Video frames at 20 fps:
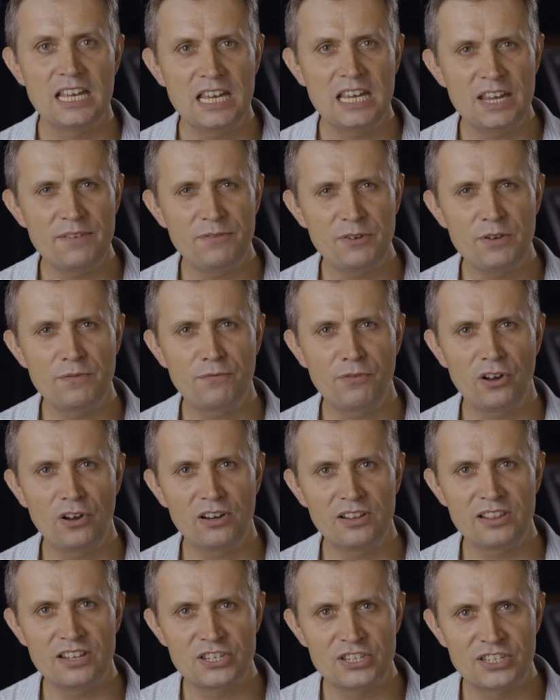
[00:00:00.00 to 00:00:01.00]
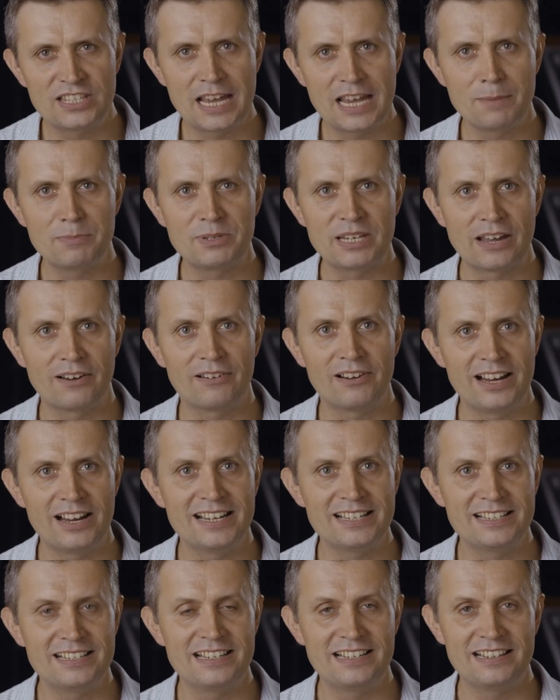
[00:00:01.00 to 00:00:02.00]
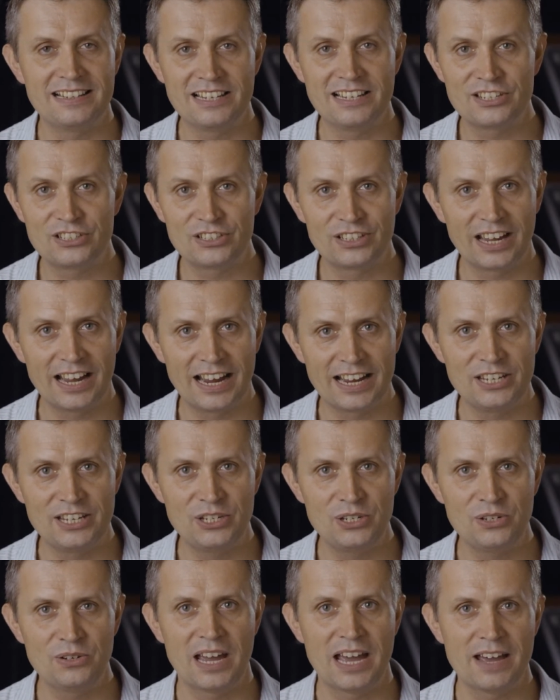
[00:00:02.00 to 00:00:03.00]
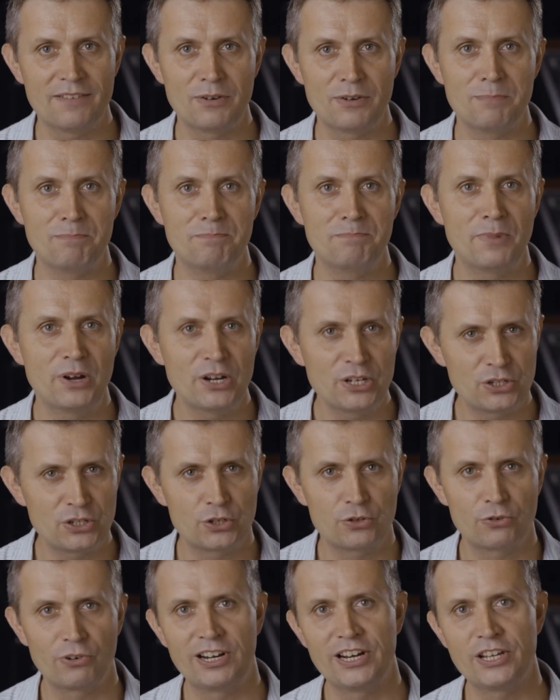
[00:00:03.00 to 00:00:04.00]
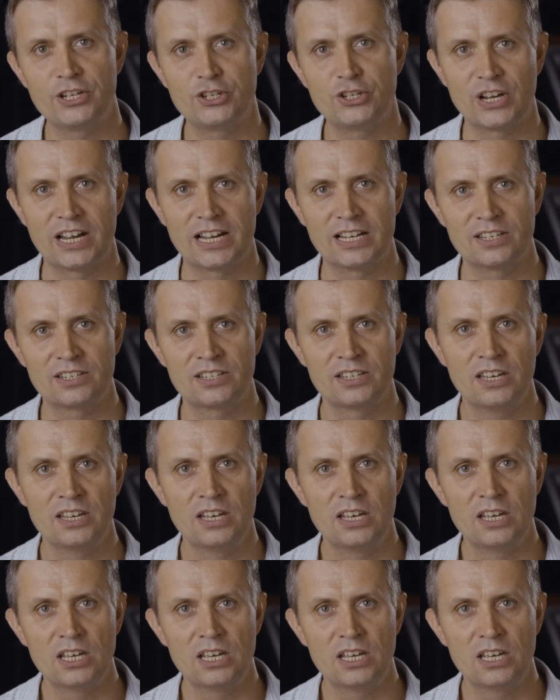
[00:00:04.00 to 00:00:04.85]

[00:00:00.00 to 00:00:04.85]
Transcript: if you follow the steps outlined in this guide, you have a much greater chance